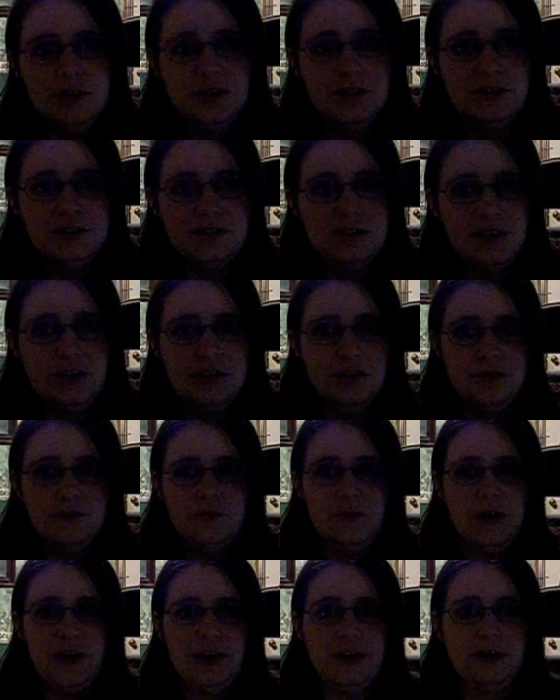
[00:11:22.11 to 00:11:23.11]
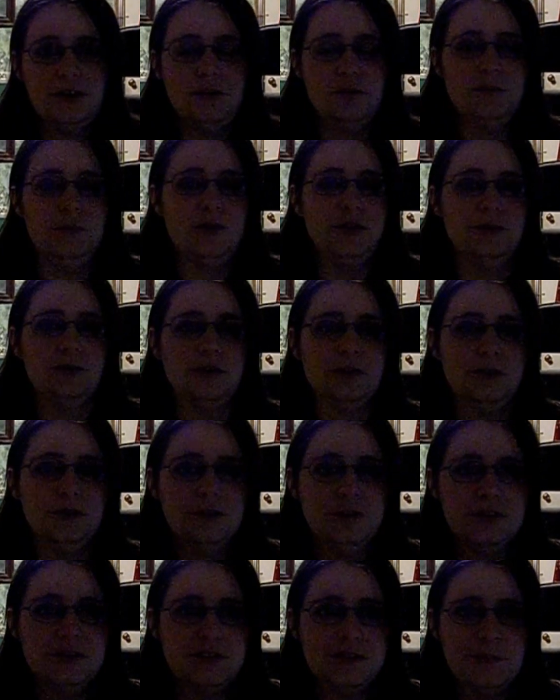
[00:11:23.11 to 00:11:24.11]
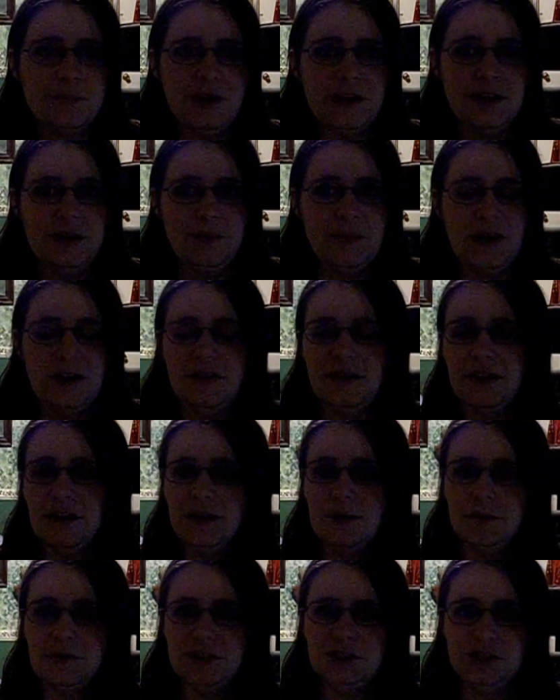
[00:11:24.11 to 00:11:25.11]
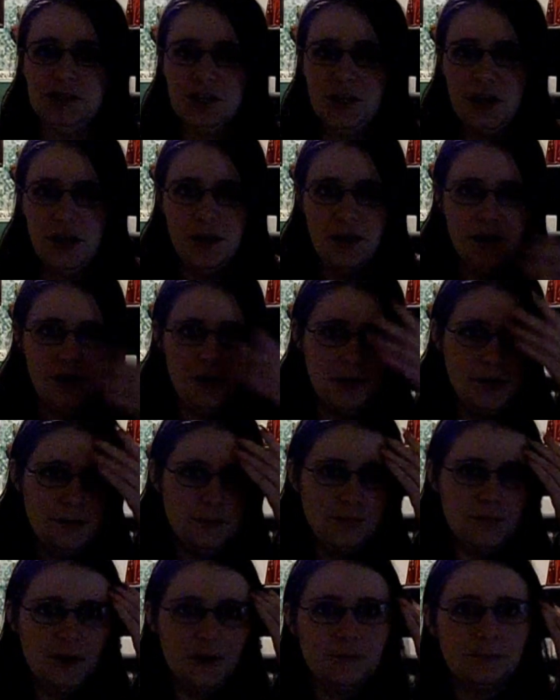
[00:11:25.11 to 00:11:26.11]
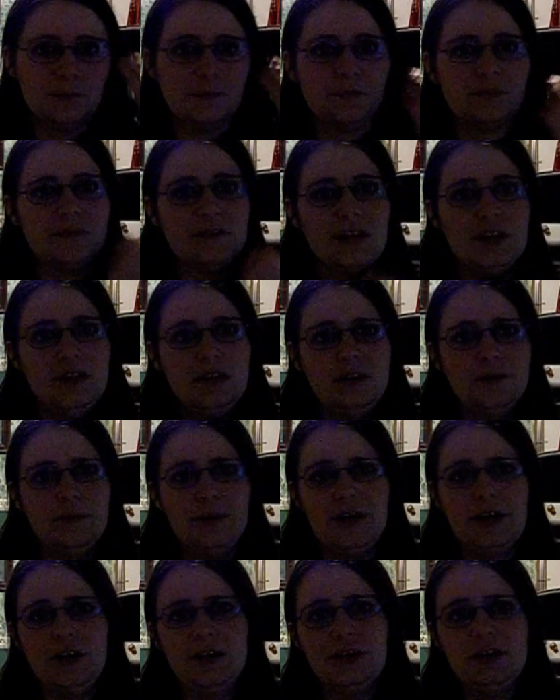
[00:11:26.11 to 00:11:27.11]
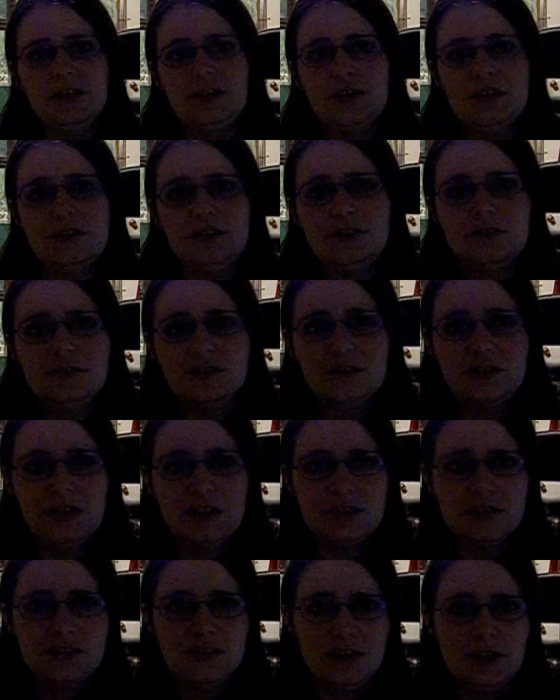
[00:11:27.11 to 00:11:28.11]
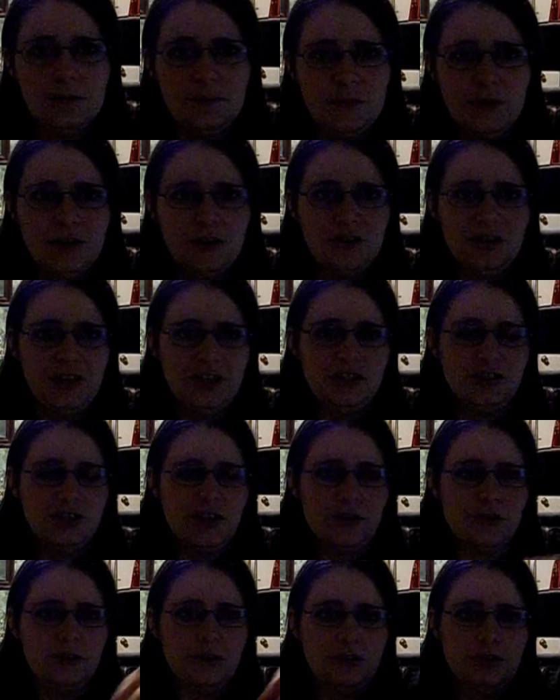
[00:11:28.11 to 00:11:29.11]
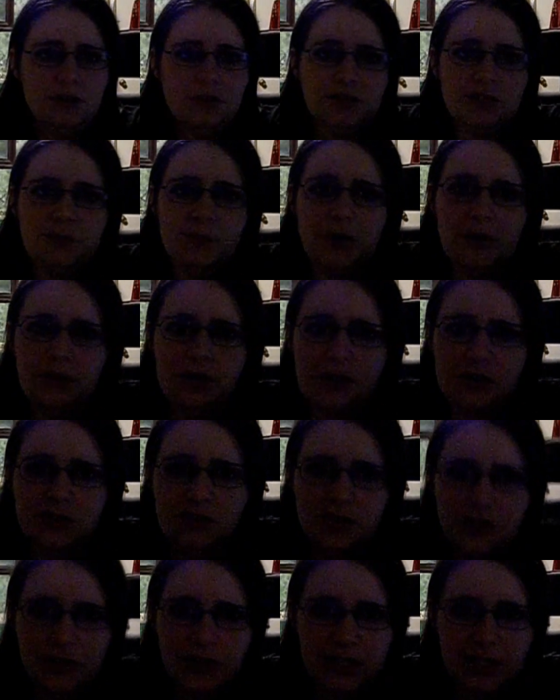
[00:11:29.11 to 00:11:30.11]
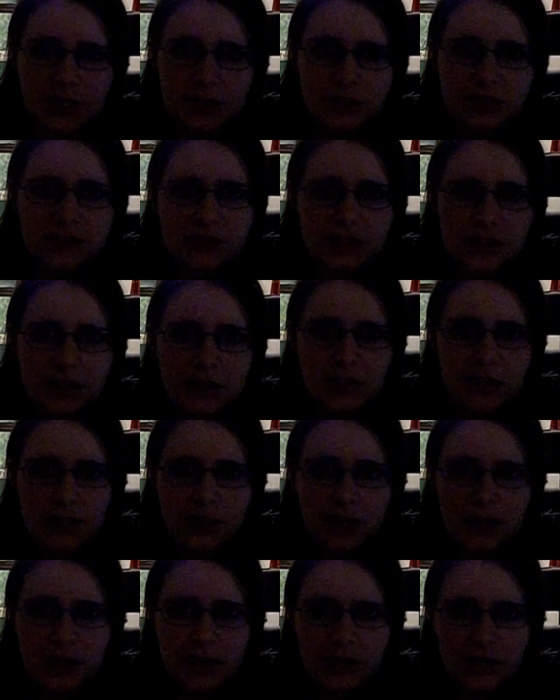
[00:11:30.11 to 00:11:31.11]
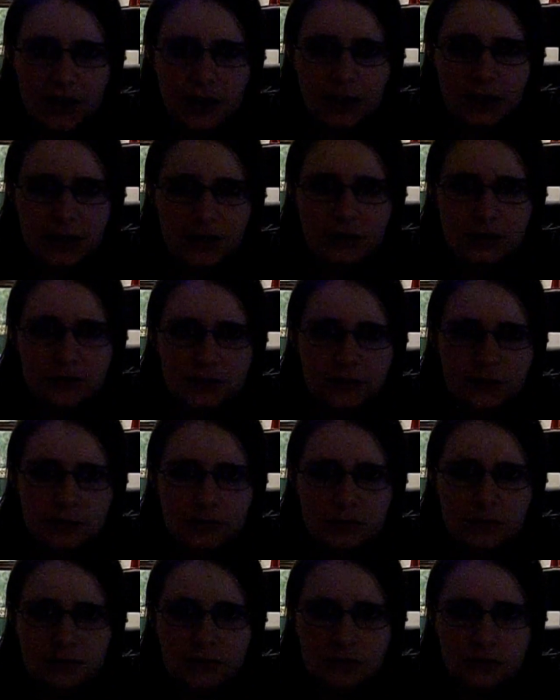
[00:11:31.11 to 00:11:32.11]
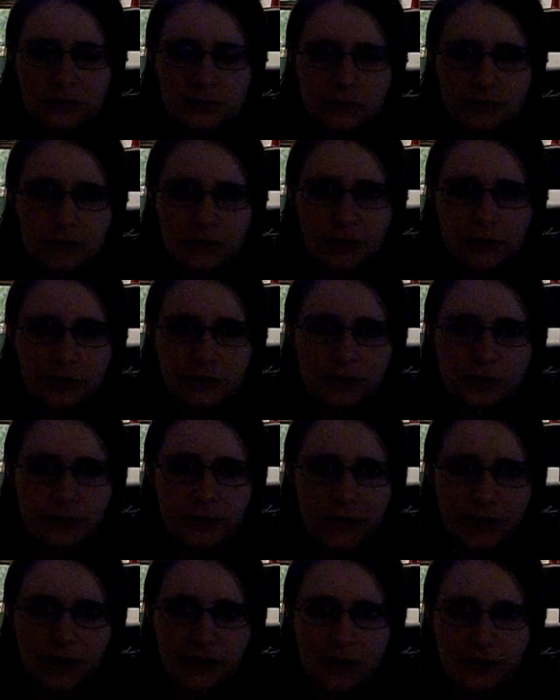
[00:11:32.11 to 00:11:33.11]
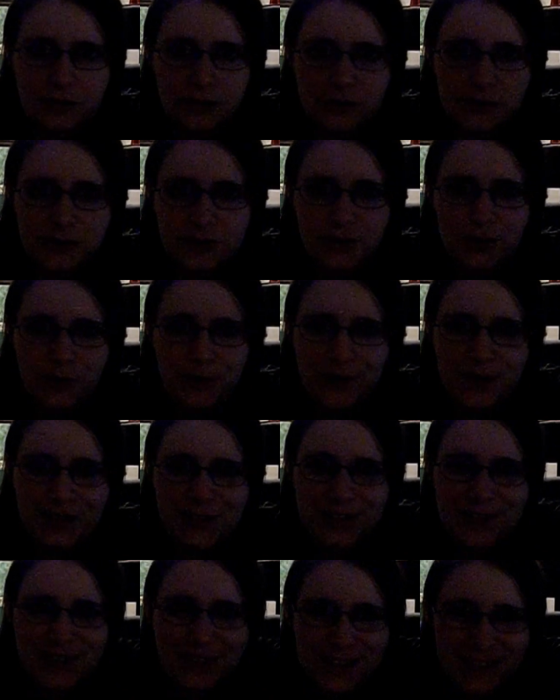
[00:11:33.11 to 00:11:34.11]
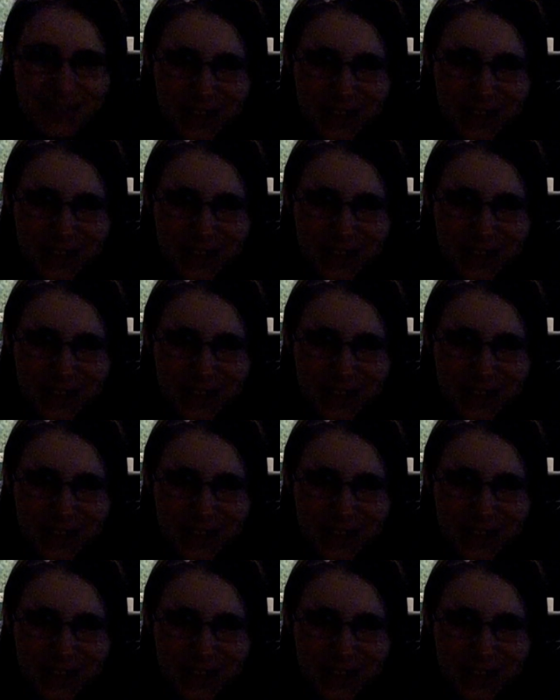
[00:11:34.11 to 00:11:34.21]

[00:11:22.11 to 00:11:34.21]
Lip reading: It's done via computer. Somebody made that image. But anyway, until next time, be good to each other, explain things to your kids, and try not to do anything too stupid.